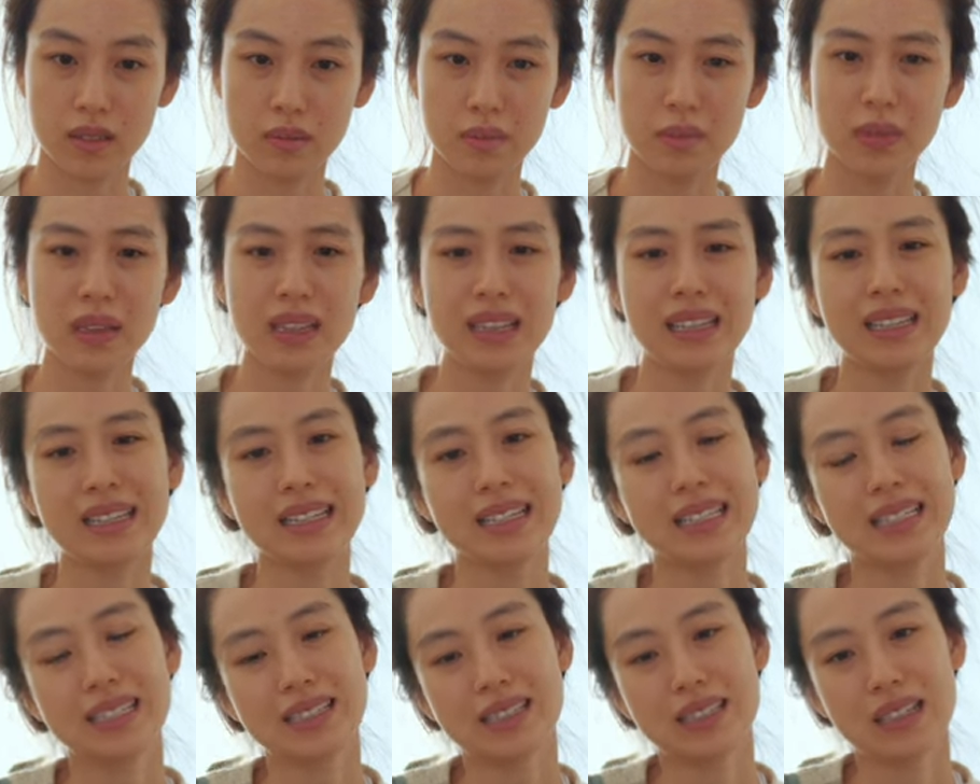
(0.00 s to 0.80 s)

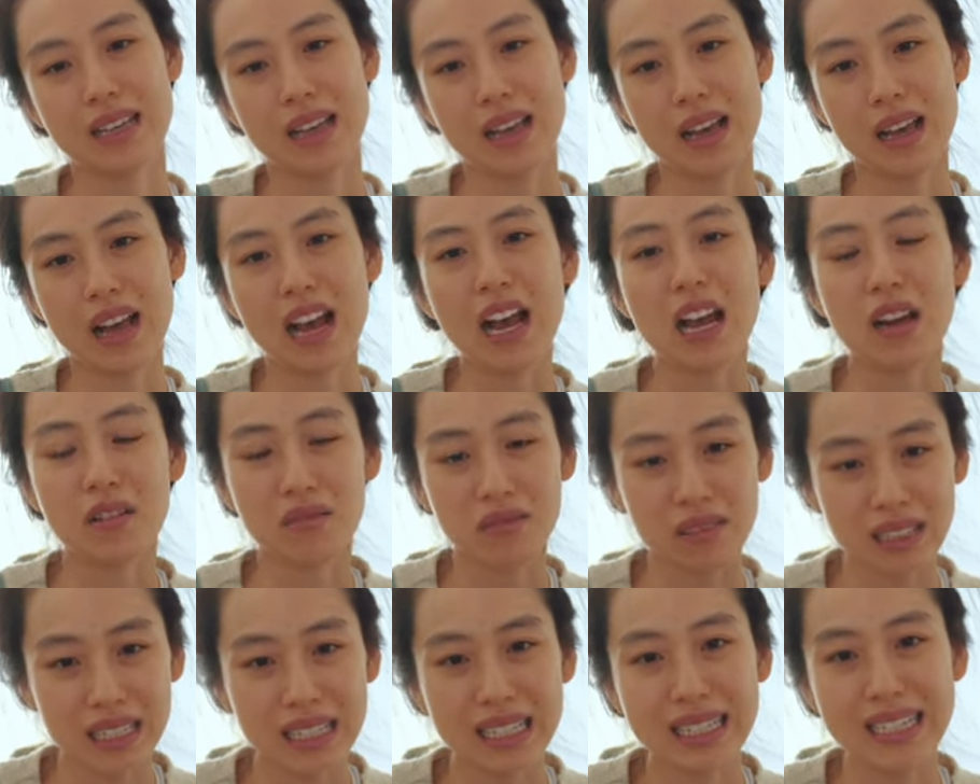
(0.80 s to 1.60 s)
Please. I
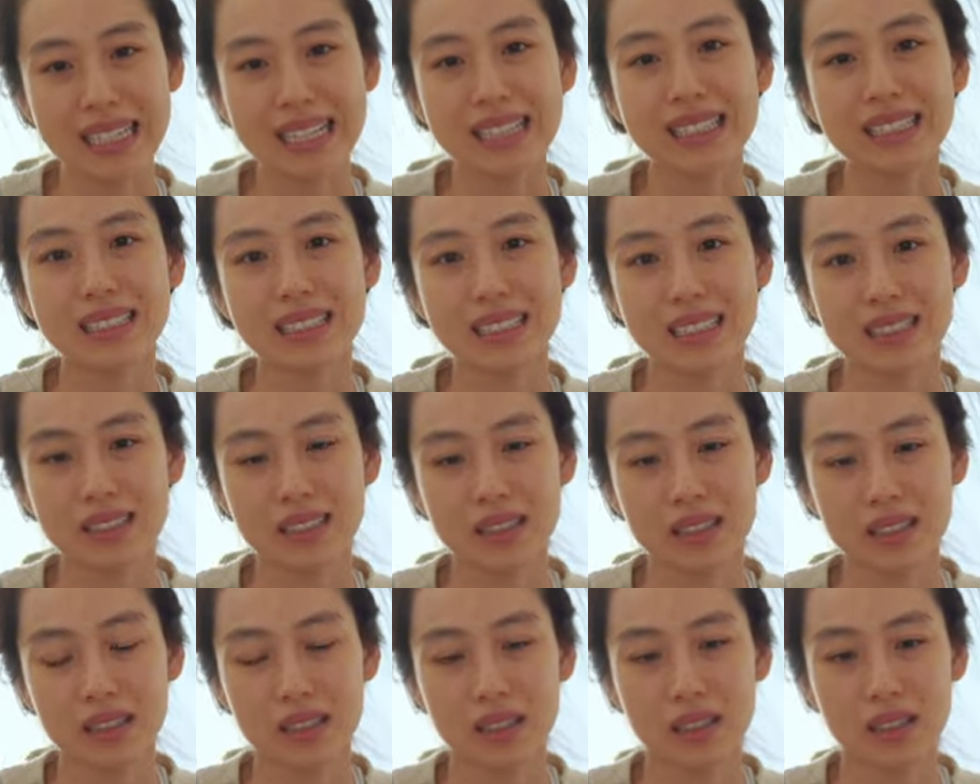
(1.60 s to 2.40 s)
really need this.